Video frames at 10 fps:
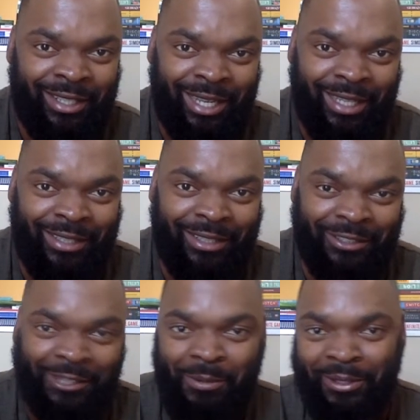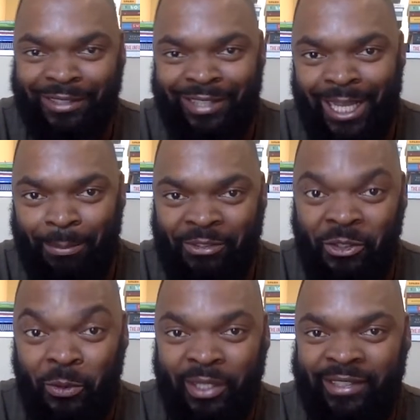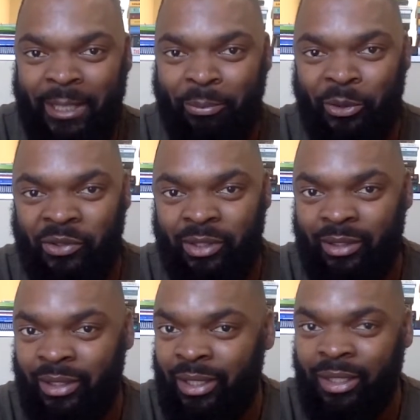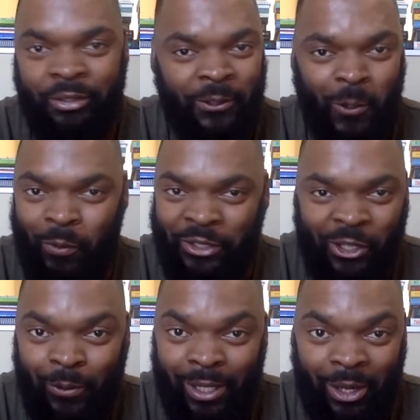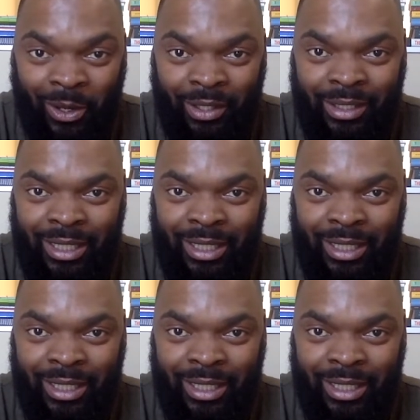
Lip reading: and some other times you, the same person, you don't want to go at all.